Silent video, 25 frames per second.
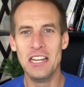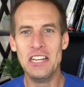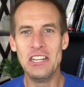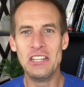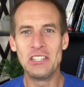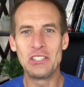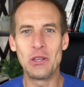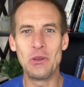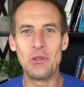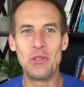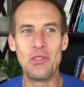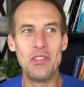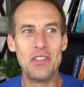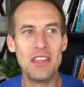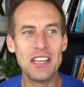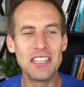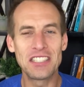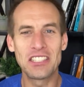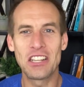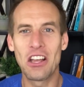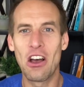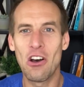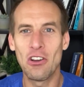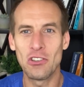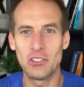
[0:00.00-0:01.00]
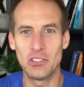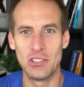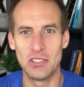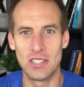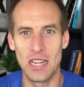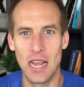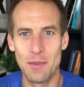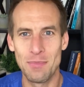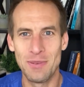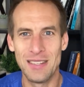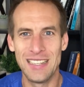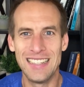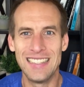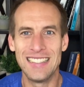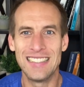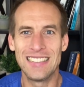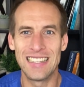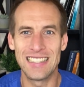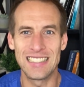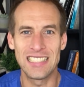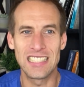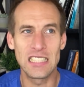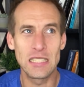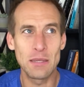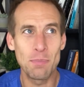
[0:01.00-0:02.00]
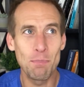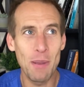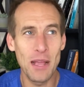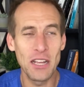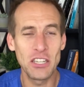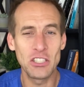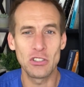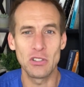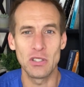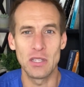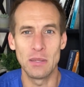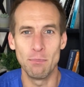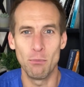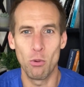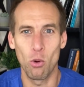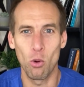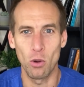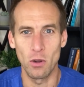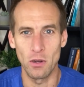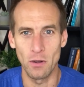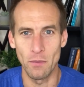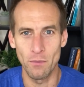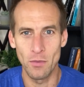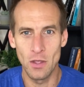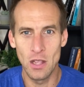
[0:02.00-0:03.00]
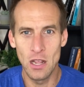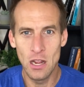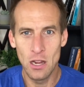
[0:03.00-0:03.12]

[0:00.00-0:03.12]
So this collagen type is especially important